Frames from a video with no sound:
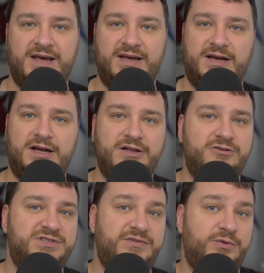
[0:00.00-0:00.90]
And
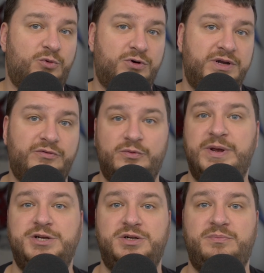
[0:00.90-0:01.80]
there's even more
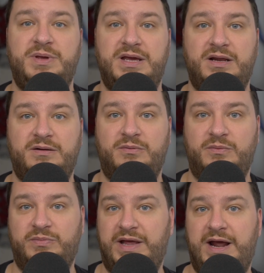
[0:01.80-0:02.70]
information being
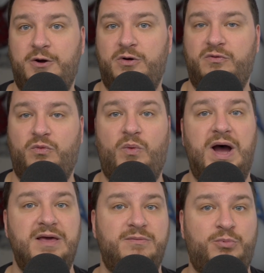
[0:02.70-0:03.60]
let out of
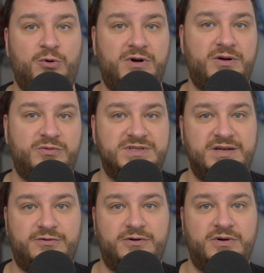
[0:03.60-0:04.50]
why the port was
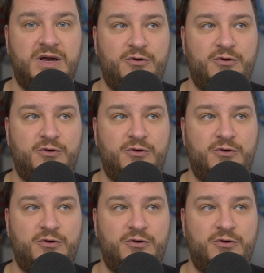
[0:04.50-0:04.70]
never